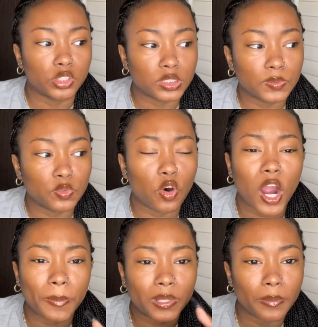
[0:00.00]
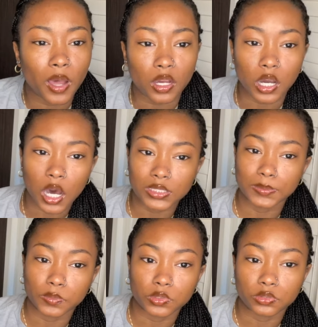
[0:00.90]
smooth, or I play my
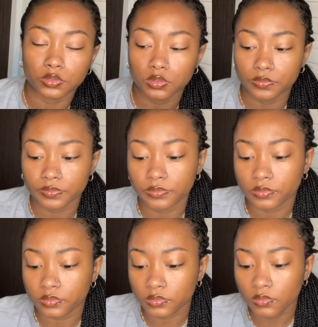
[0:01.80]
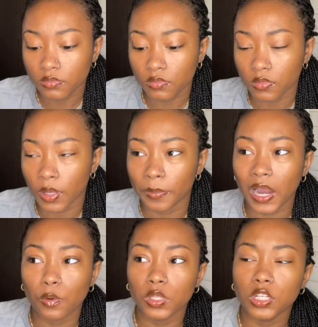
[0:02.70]
gospel. But
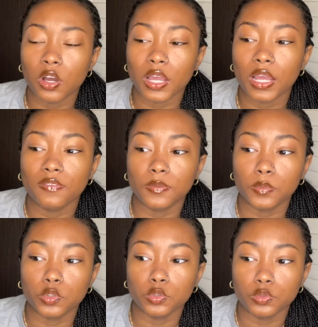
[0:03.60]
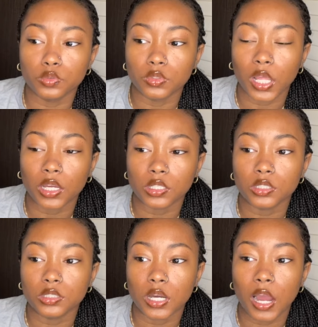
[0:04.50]
I really don't have a mood. Like,
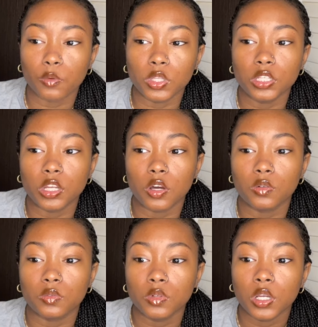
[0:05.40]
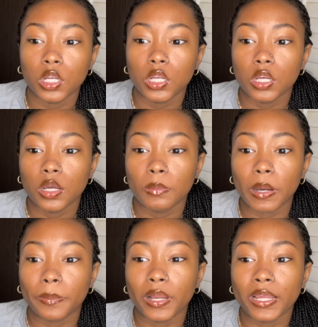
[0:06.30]
I really don't. My
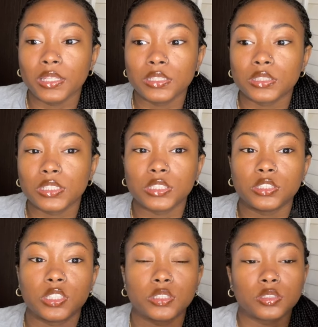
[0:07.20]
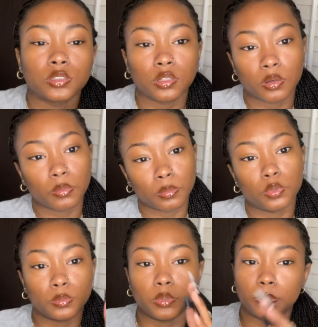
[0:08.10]
playlist isn't just
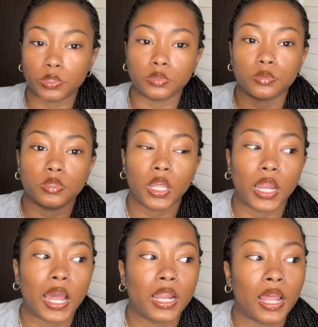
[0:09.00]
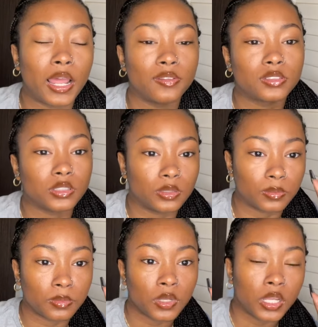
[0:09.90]
boom, boom, boom. Like, I have
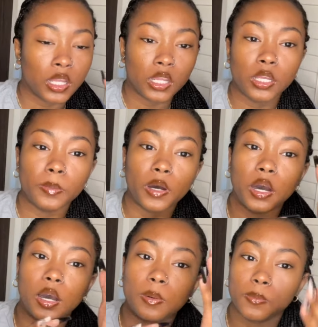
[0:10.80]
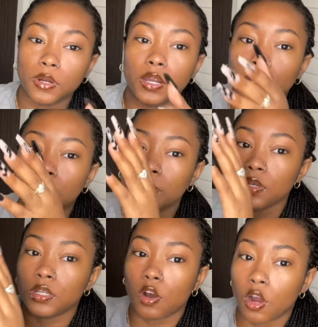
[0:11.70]
some hip hop, rap,
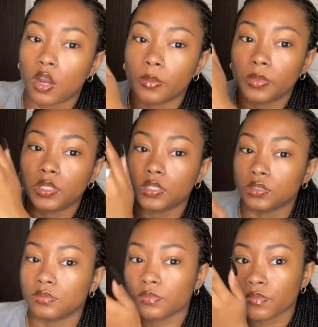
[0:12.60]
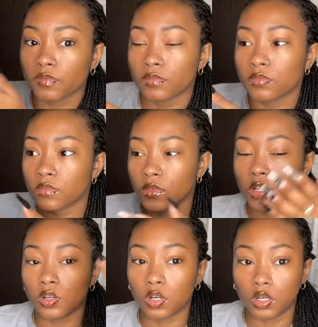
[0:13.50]
R&B,
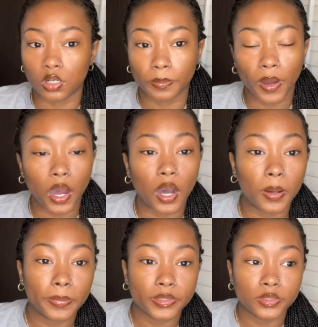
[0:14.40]
uh, pop,